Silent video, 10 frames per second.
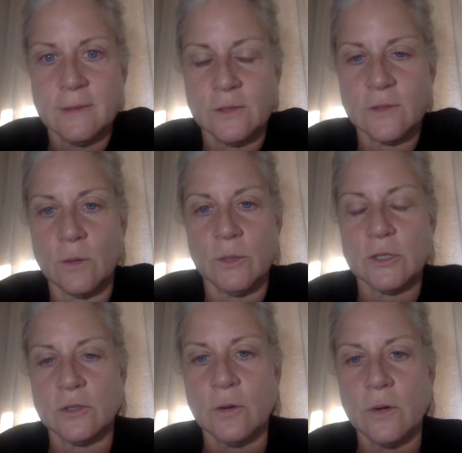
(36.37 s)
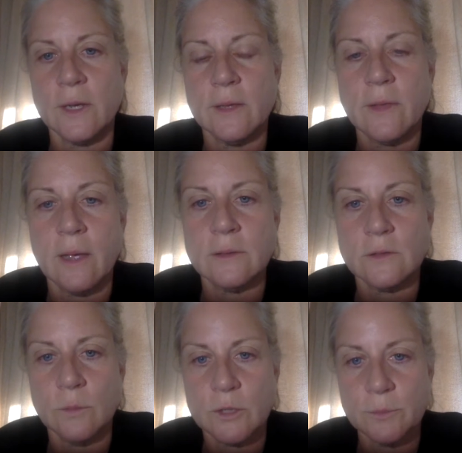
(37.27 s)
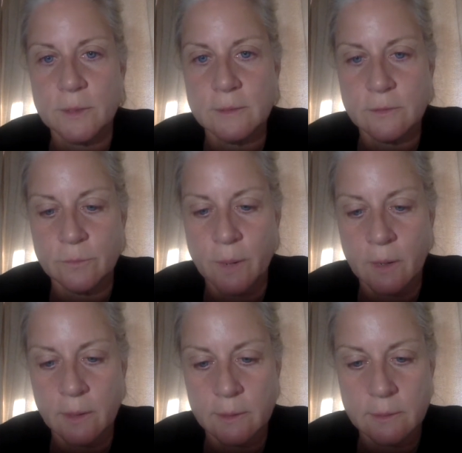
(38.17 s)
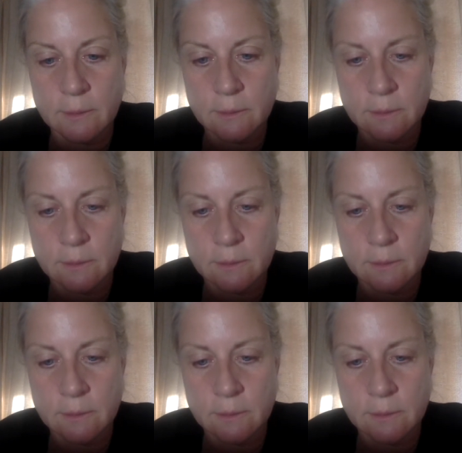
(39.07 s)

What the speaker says: So much joy in that, so much peace of mind.